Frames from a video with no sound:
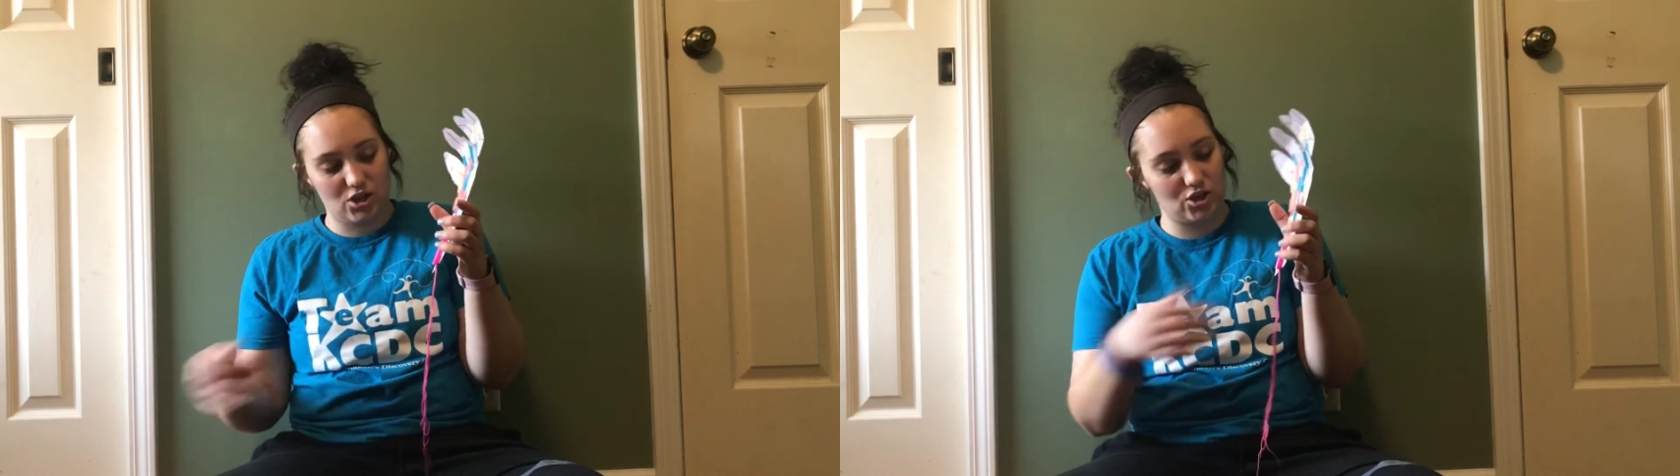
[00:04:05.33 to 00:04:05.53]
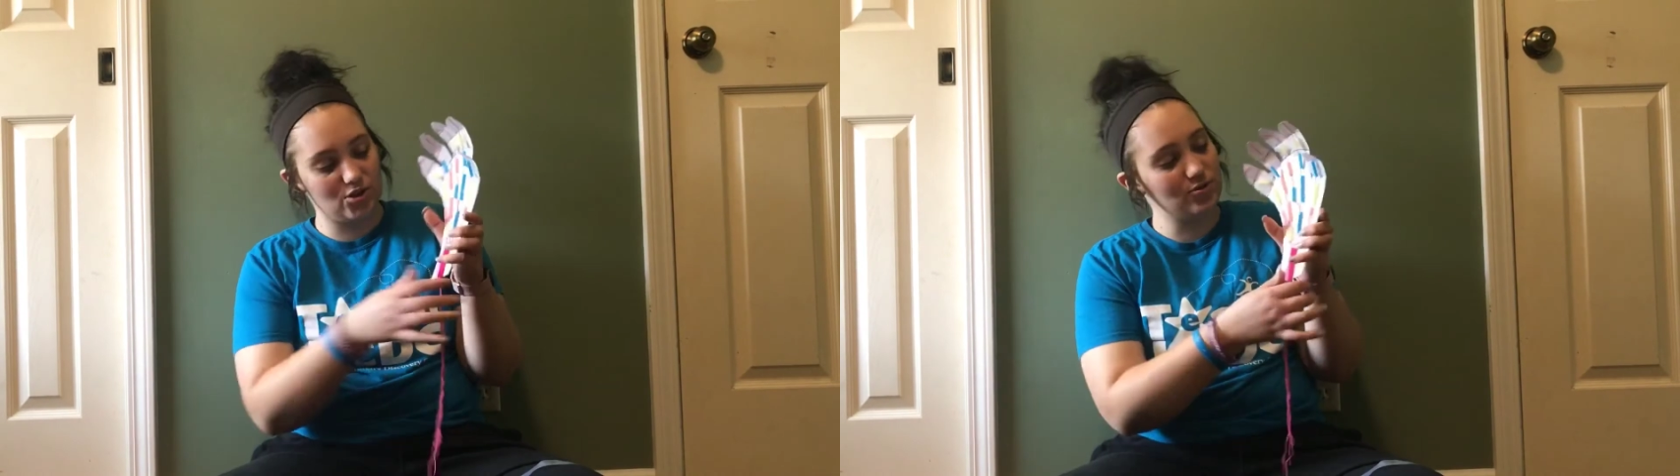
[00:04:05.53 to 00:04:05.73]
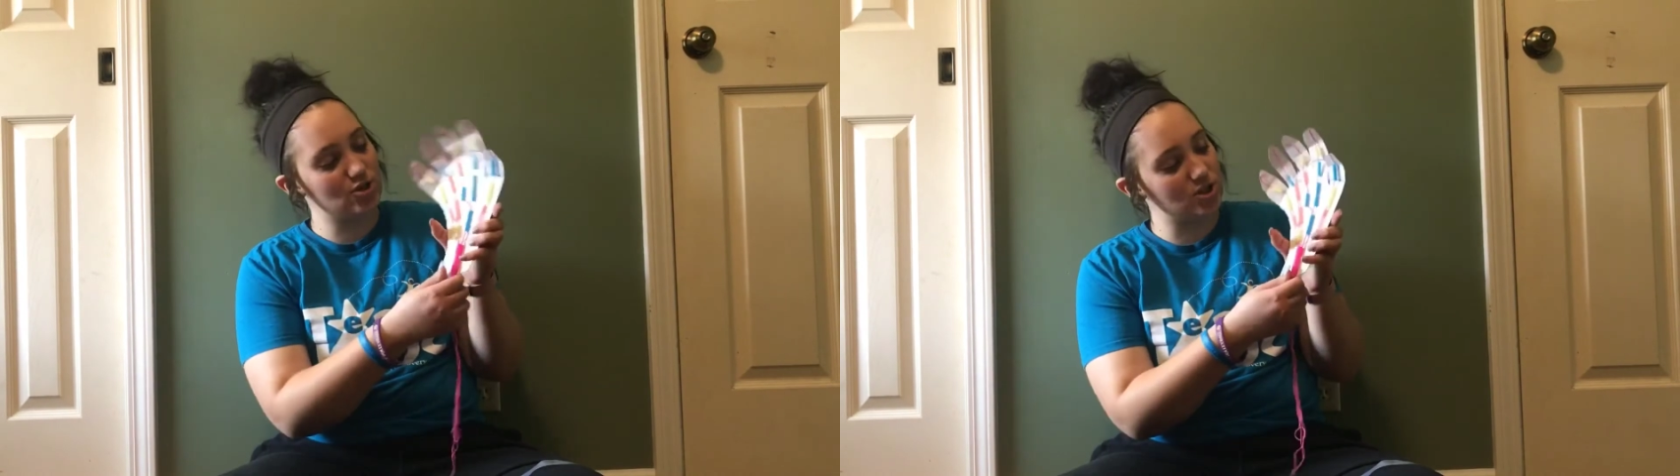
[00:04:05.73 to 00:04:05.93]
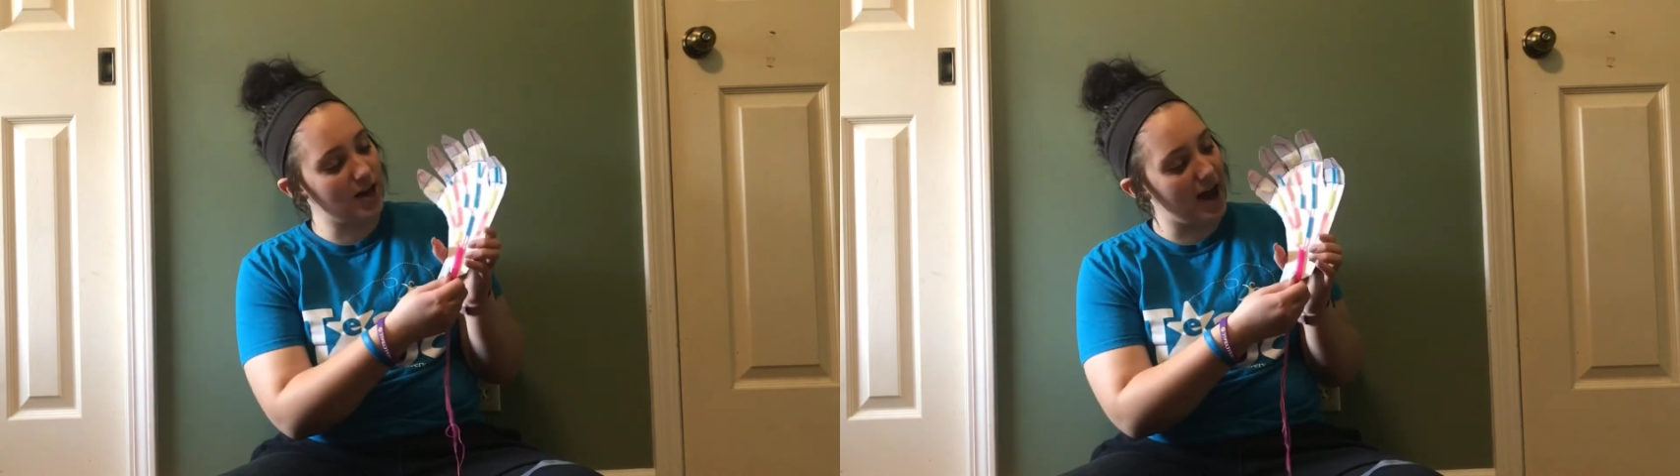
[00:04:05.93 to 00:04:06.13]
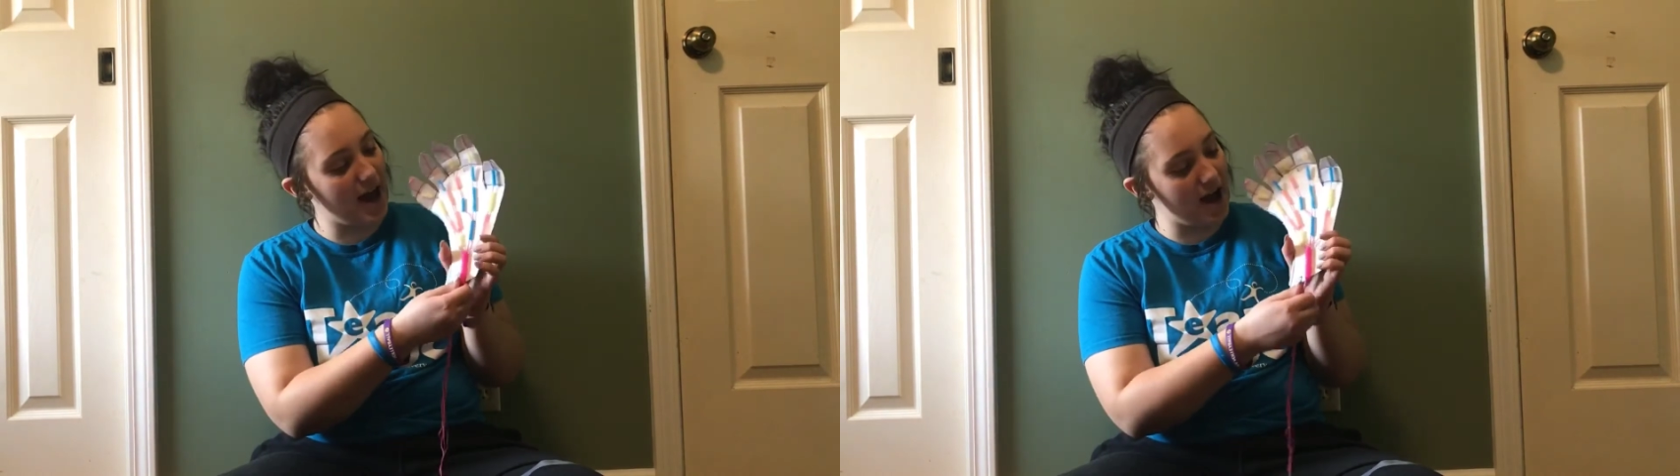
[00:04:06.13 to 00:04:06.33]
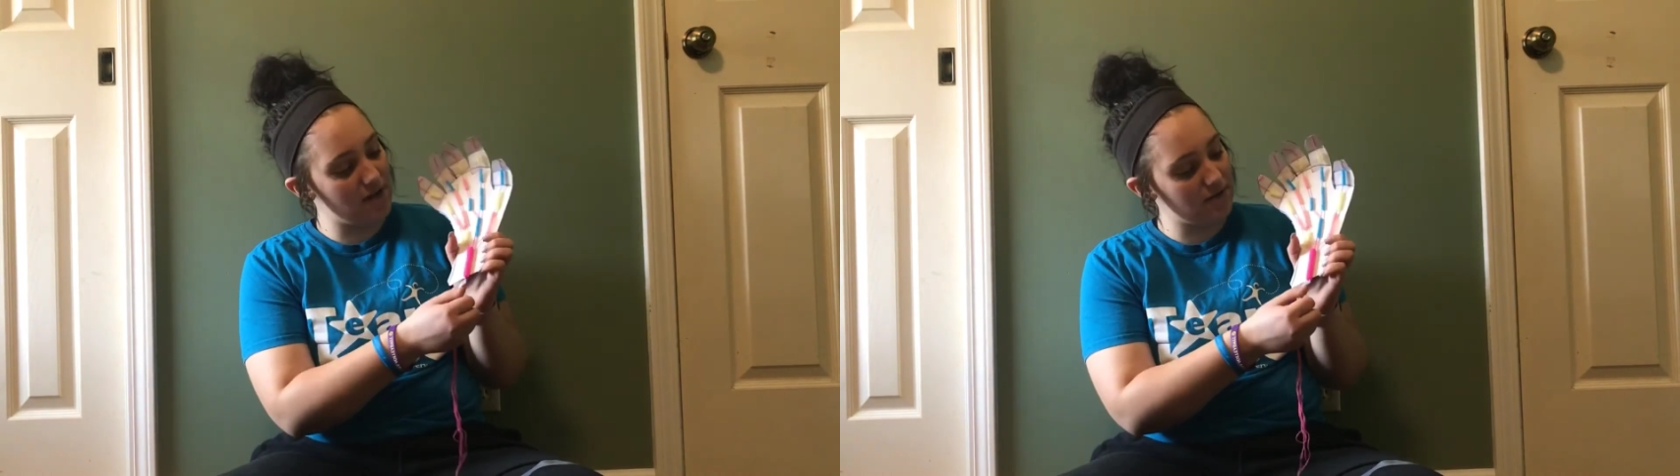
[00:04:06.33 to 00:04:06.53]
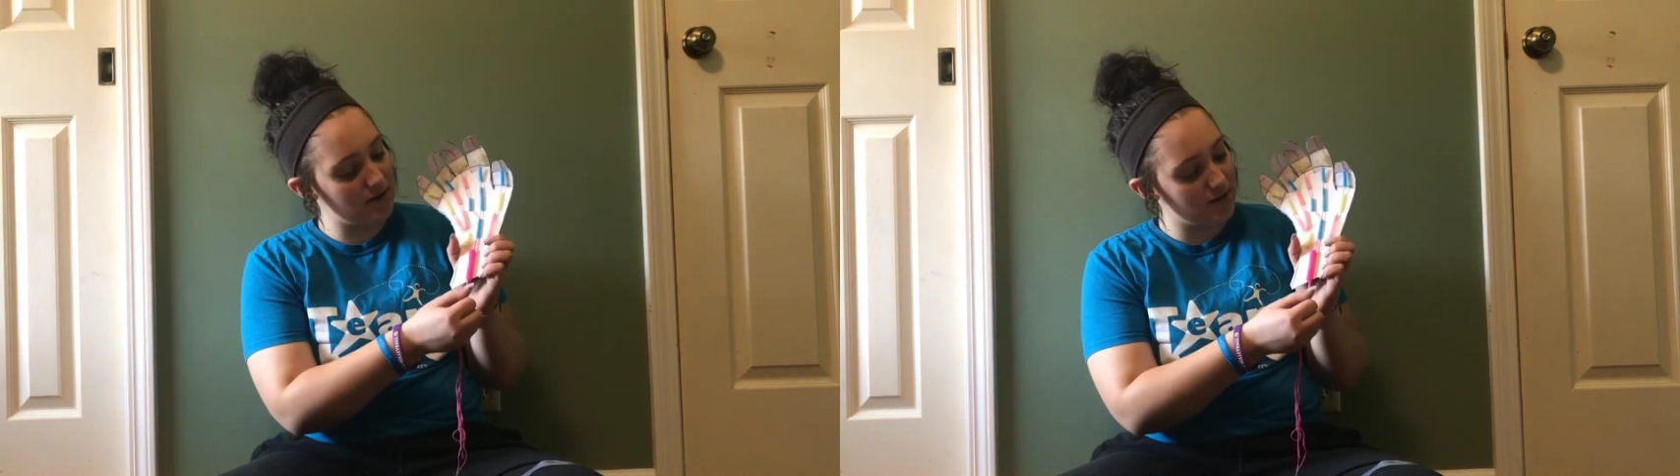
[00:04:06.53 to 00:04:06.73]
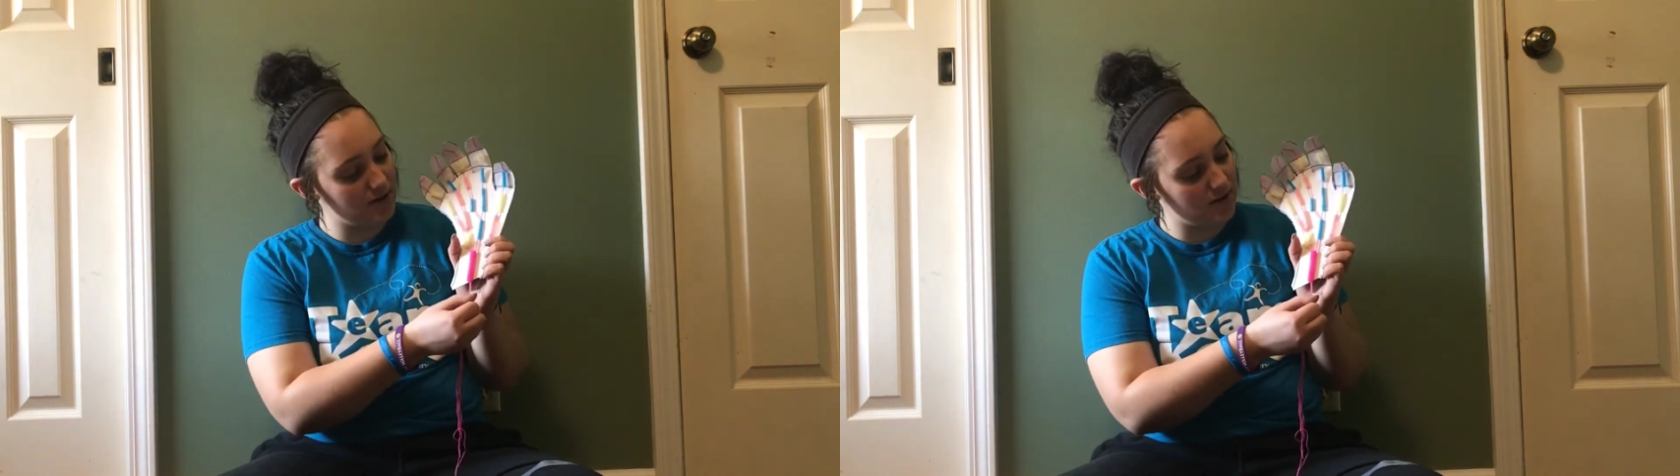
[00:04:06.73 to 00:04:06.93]
you should have
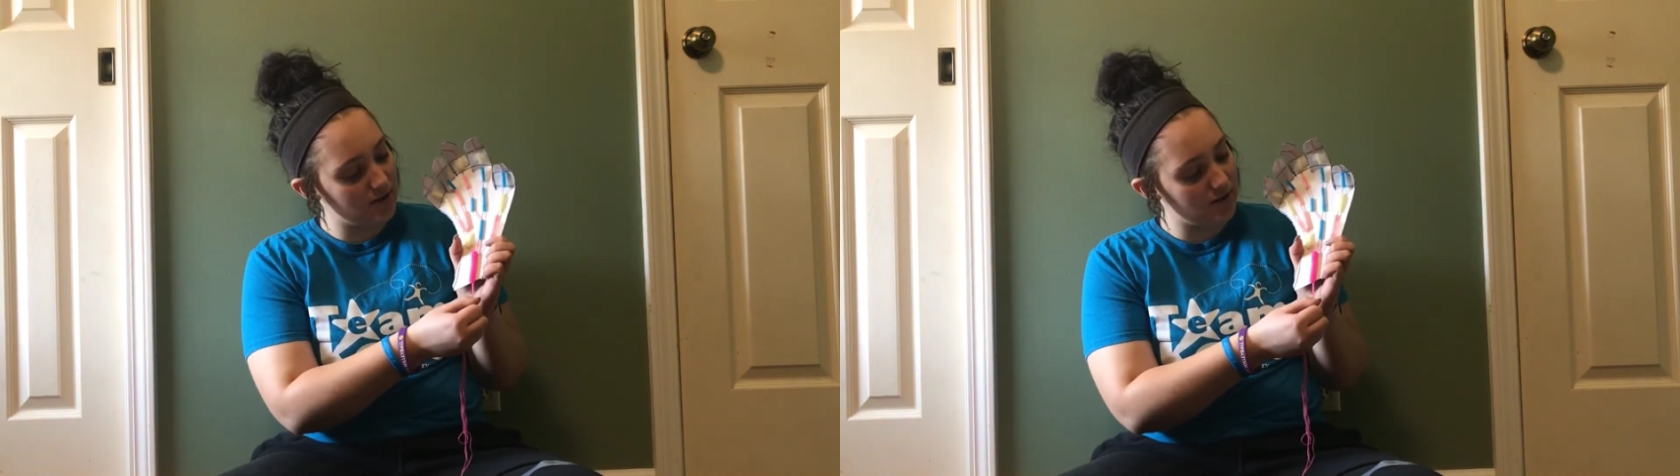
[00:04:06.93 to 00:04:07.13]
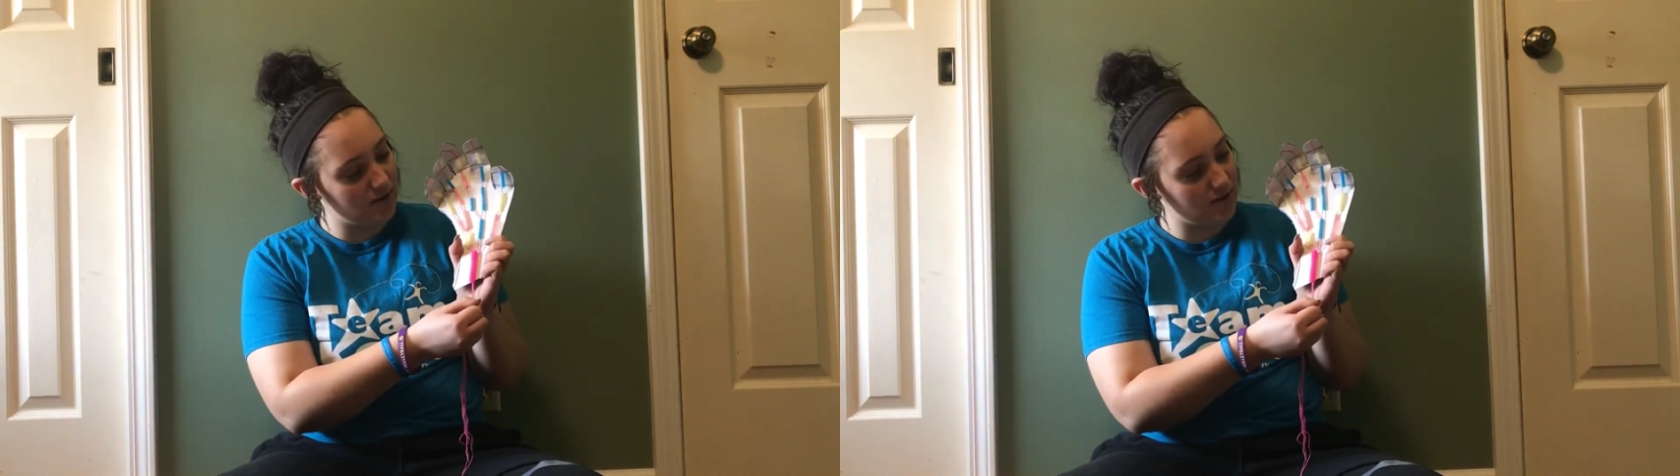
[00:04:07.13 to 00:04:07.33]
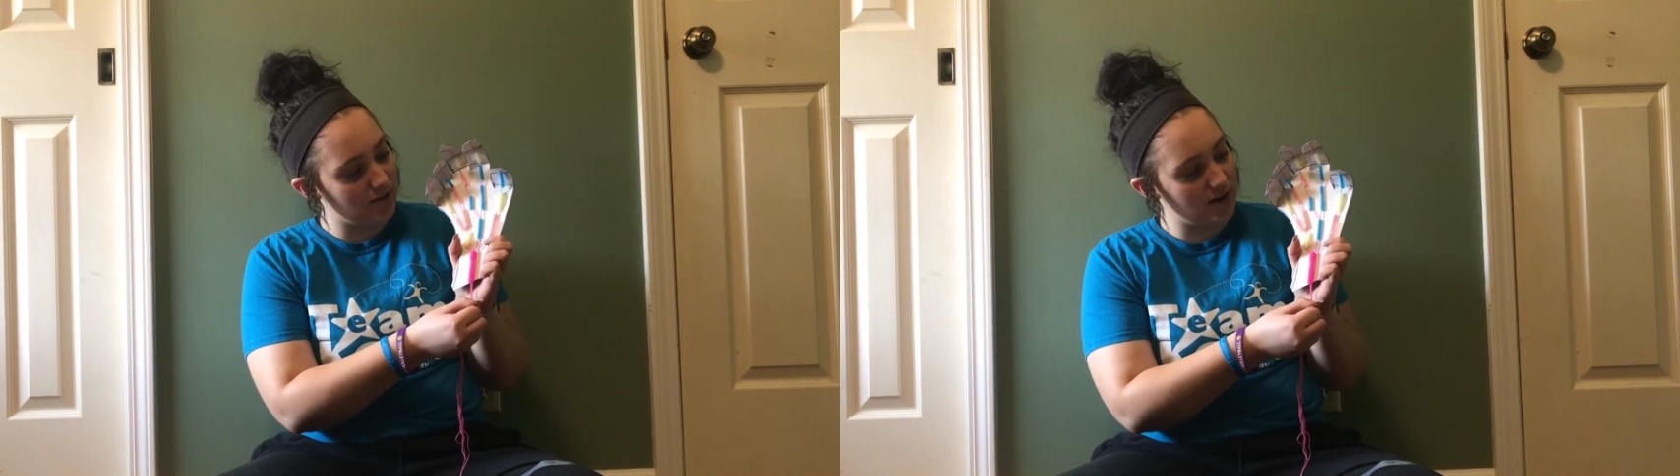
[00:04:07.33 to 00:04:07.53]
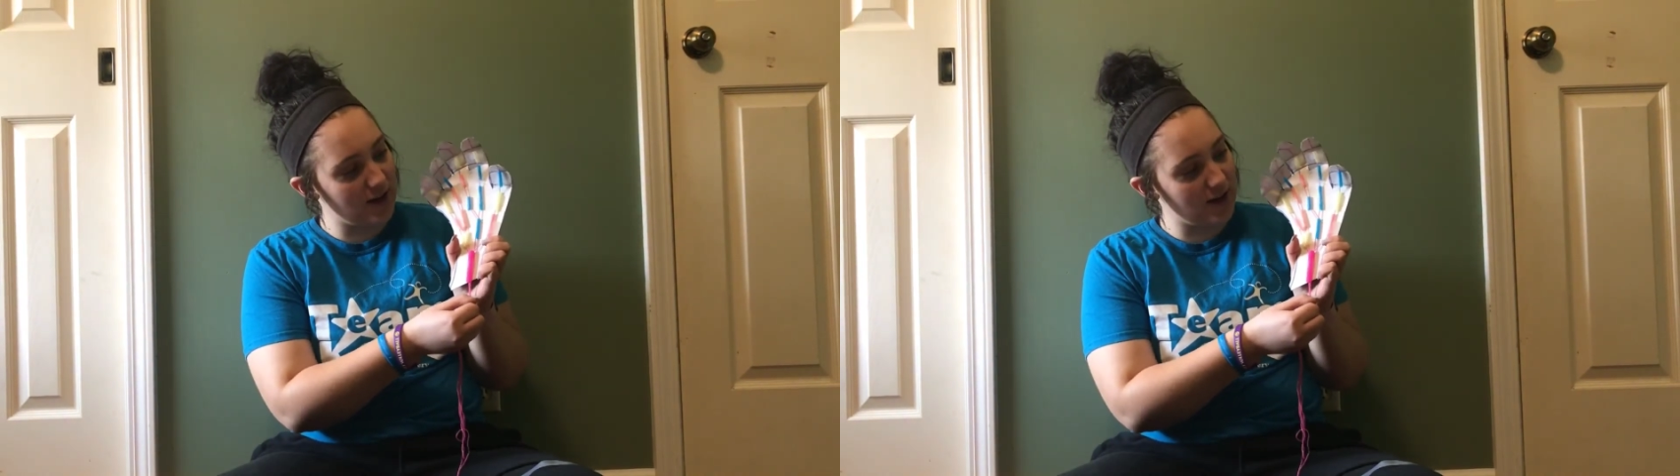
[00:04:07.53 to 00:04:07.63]
a